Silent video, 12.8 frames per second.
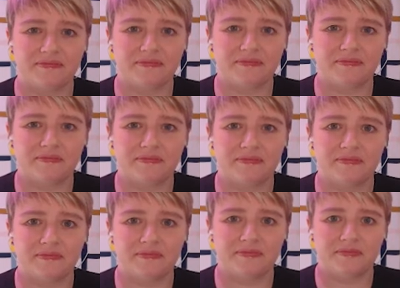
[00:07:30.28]

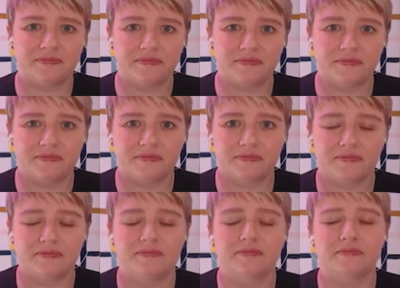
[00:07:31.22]

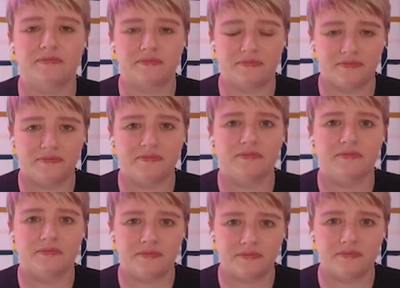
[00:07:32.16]

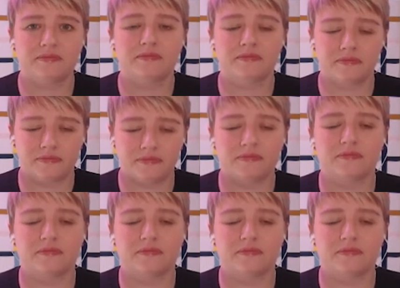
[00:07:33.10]
(not speaking)